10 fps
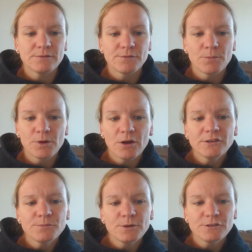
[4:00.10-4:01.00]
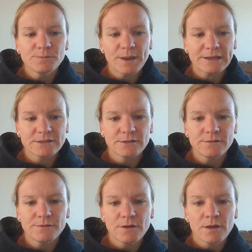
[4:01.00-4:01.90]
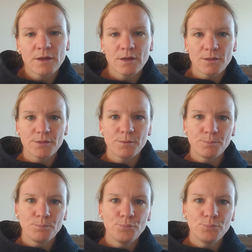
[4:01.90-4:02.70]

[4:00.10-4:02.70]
from God's perspective, the